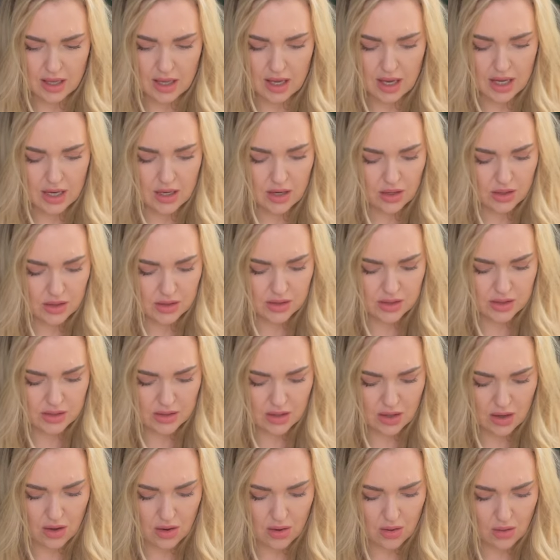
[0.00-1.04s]
And
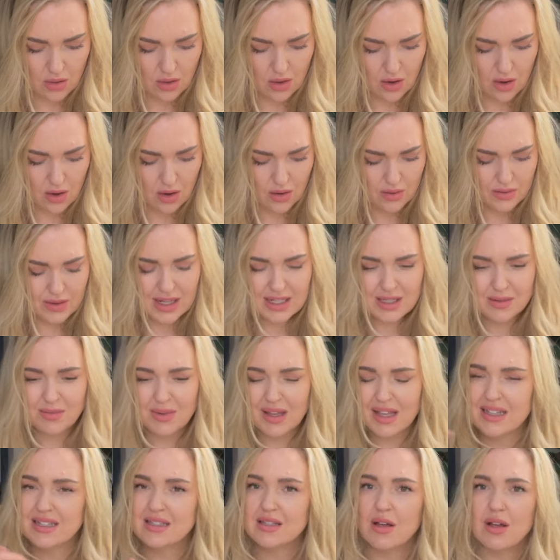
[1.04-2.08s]
also
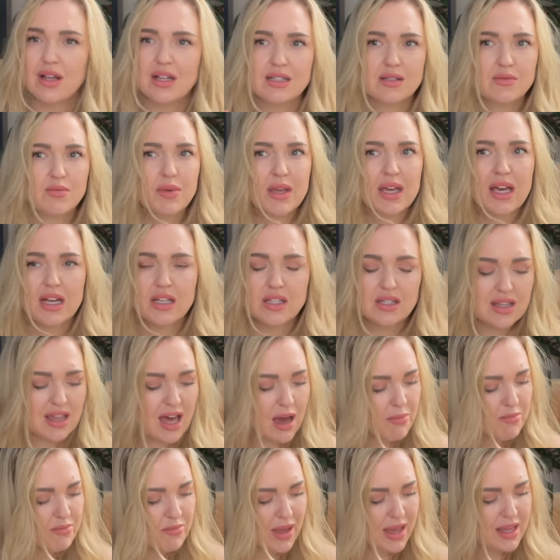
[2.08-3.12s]
it's because
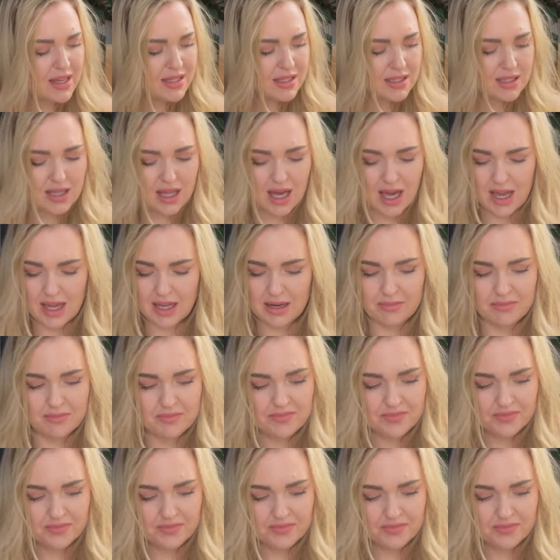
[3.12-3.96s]
that baseline,